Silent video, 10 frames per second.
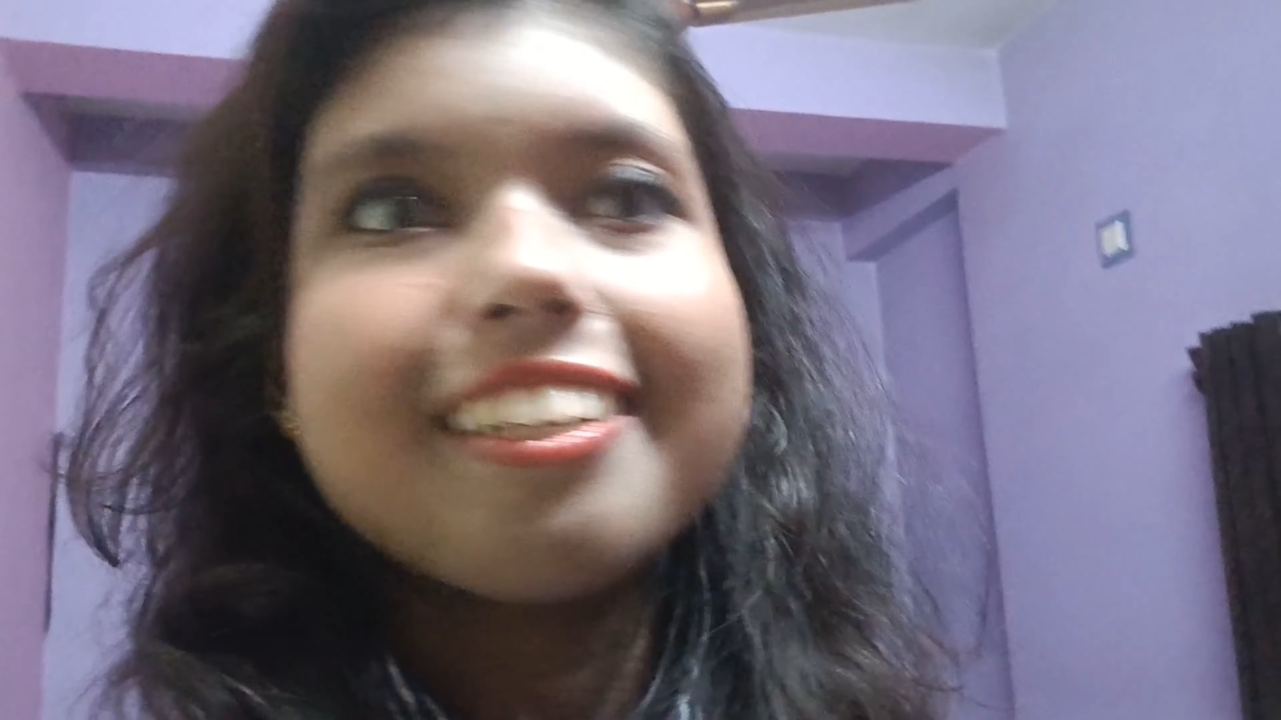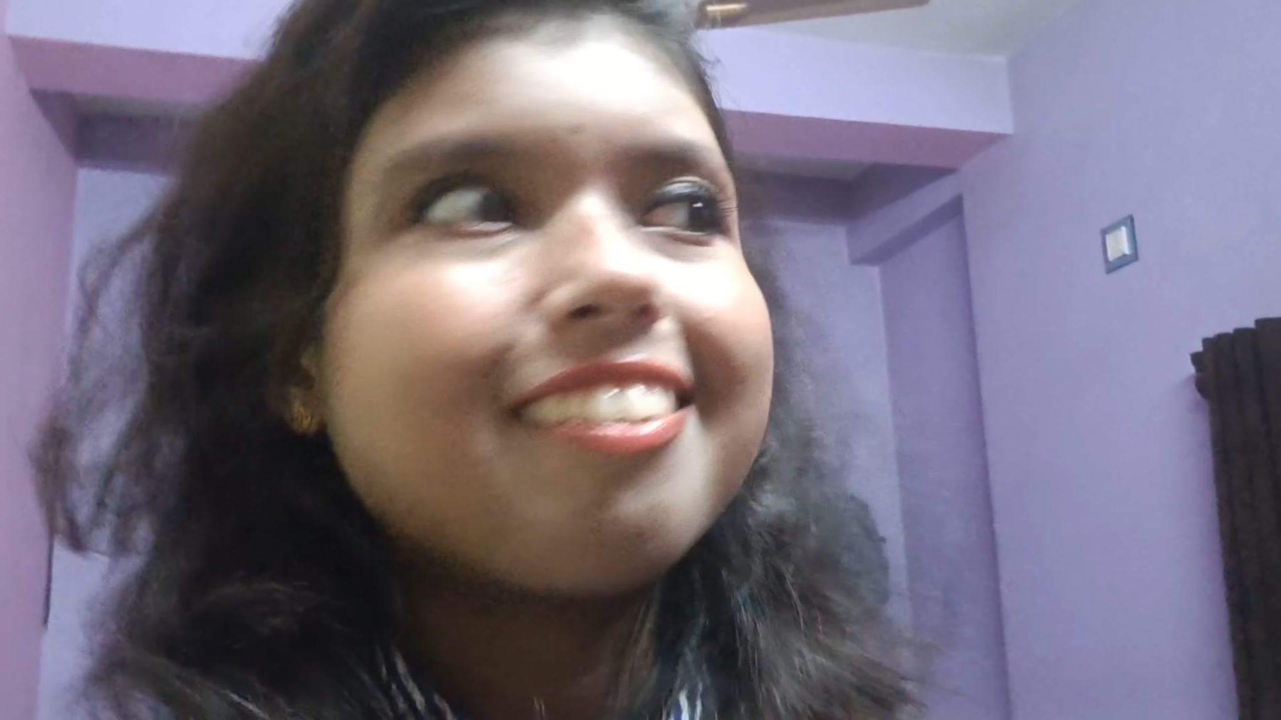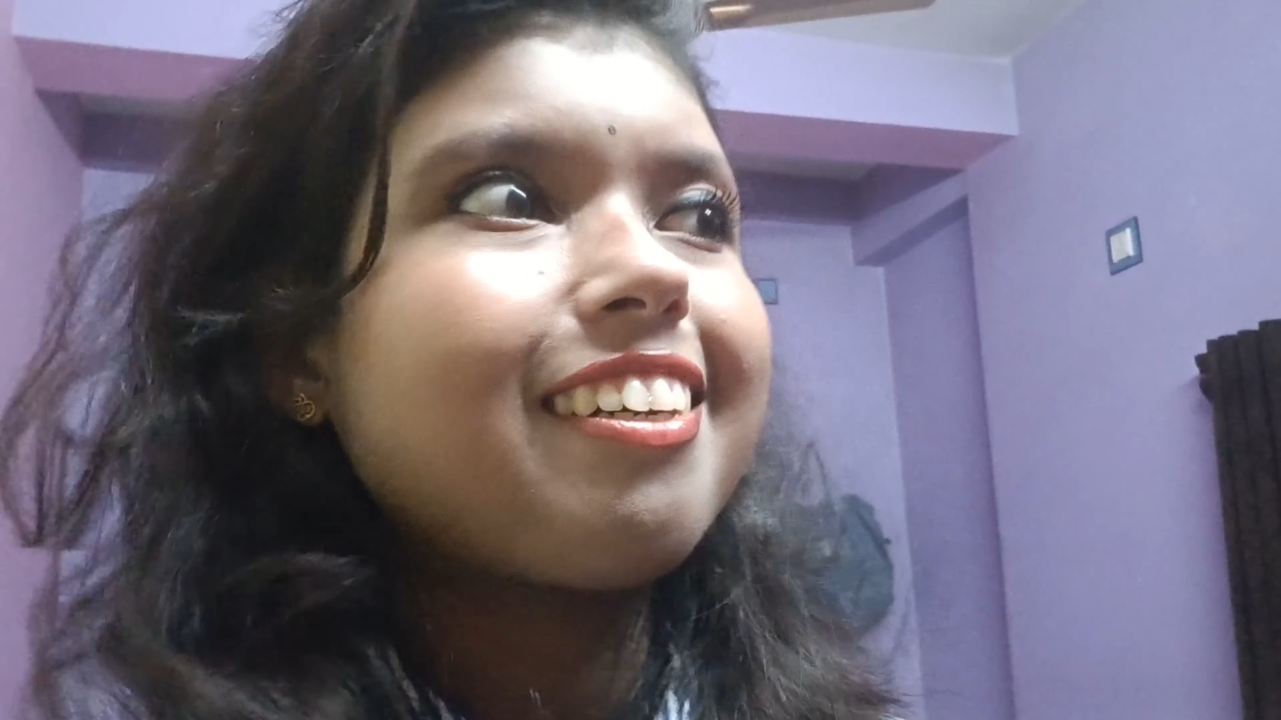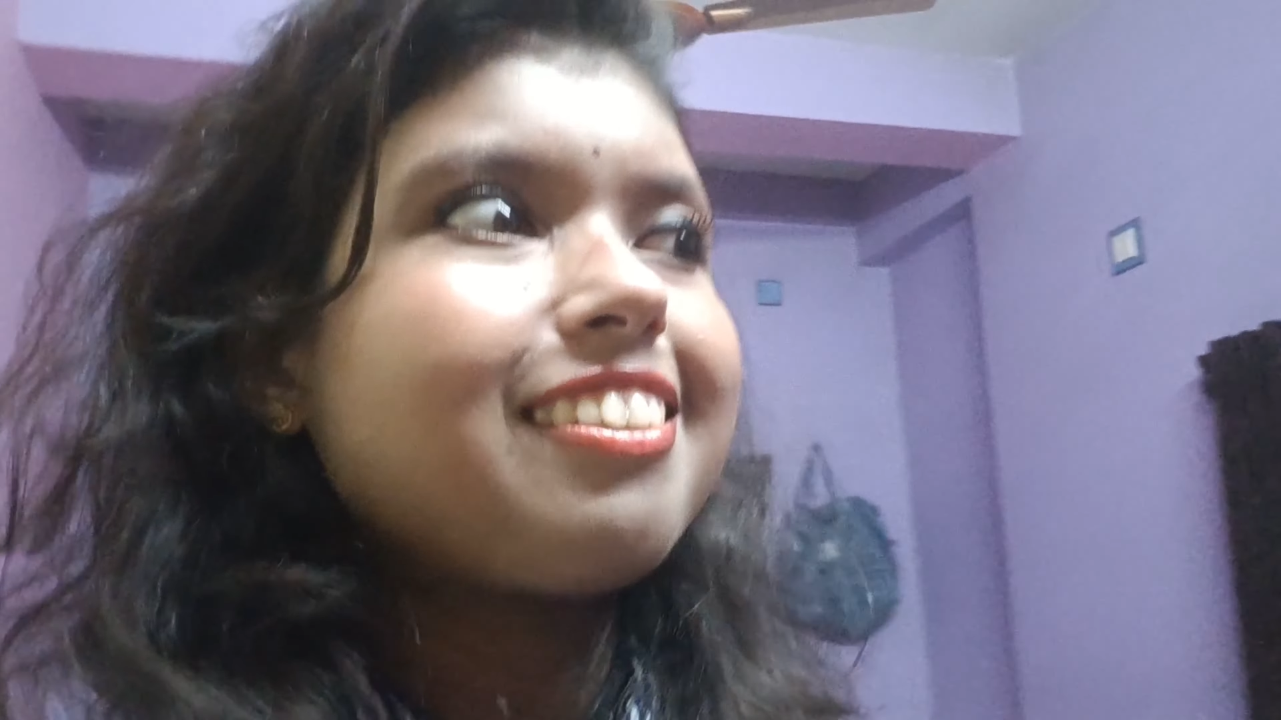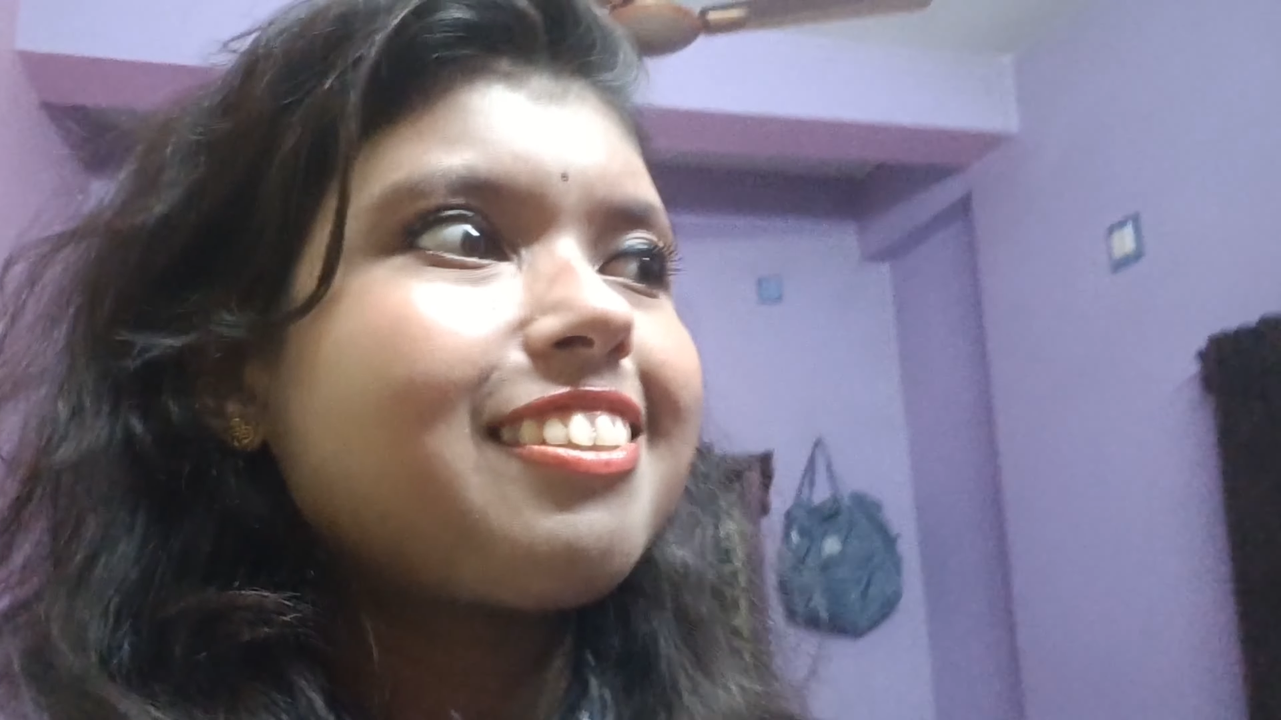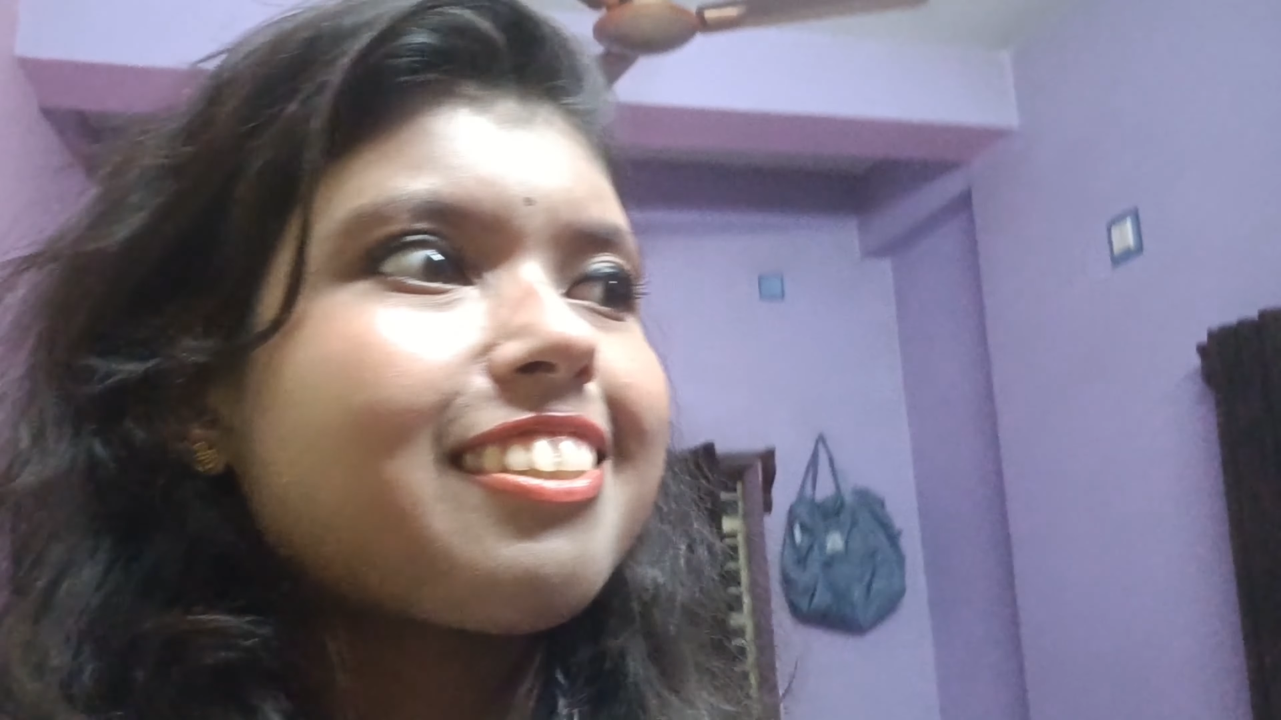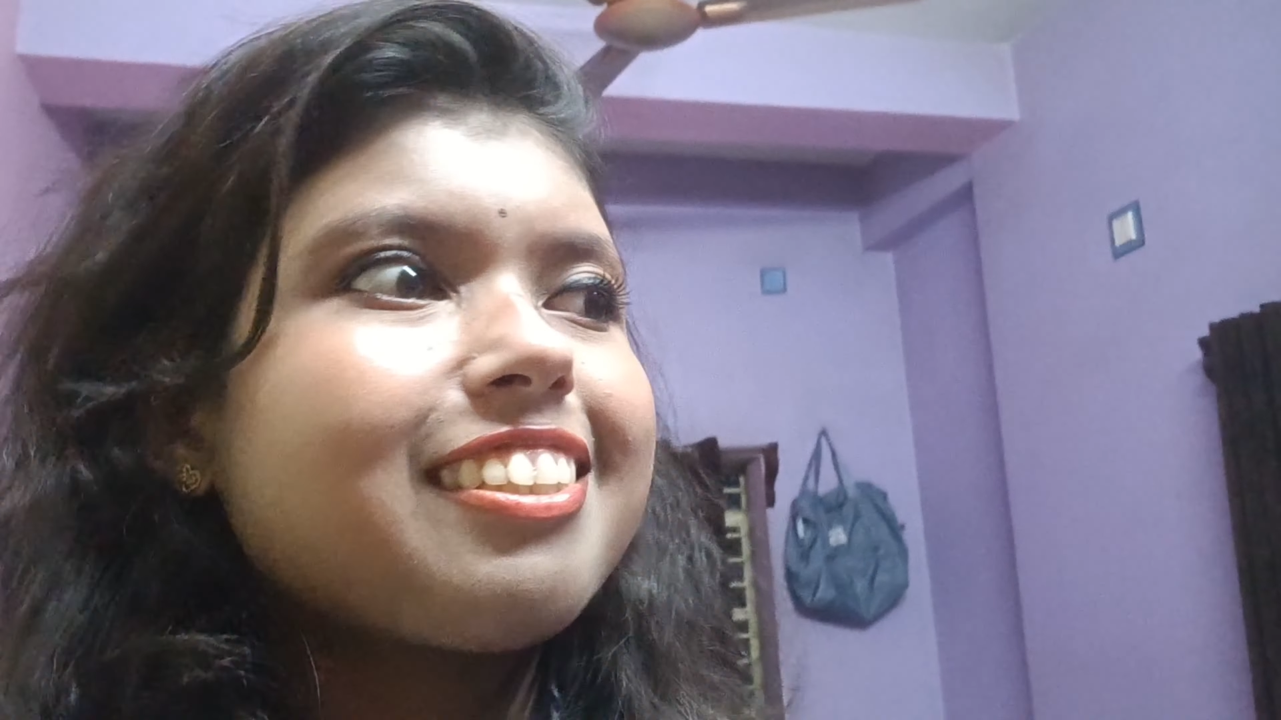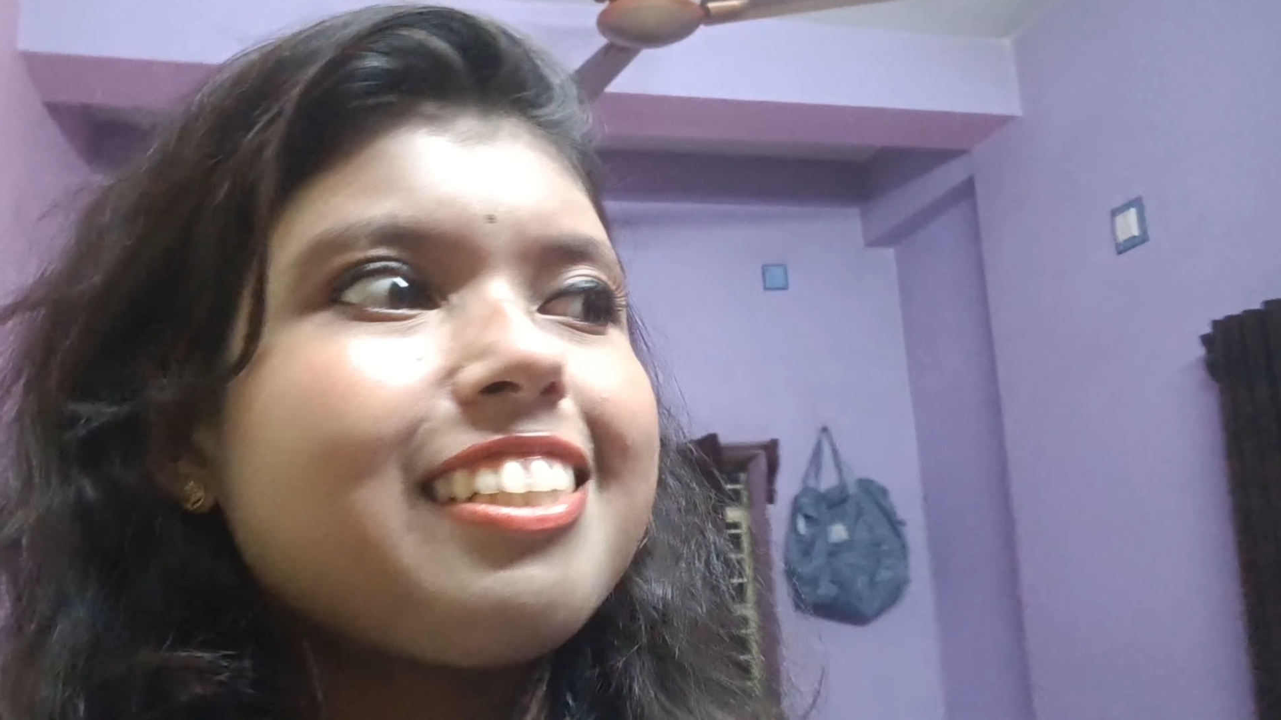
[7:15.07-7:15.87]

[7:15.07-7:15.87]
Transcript: anyways